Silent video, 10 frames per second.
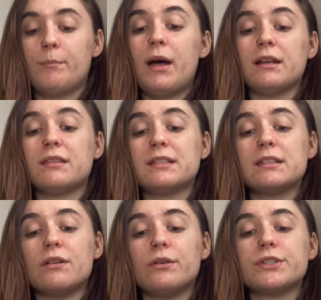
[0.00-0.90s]
But this
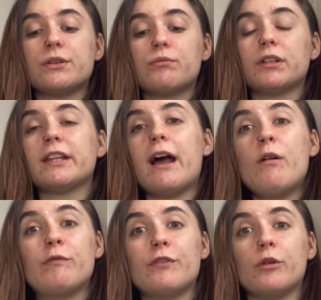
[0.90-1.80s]
is also really
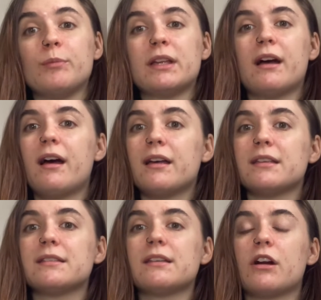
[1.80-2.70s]
helpful
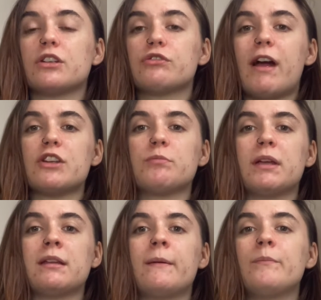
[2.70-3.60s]
because our trash
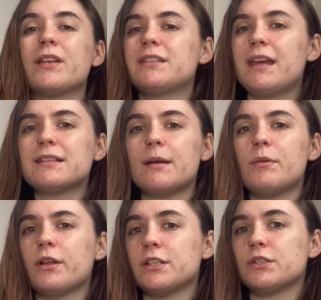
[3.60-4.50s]
bin takes up
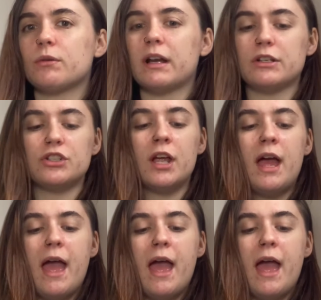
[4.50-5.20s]
a lot of storage.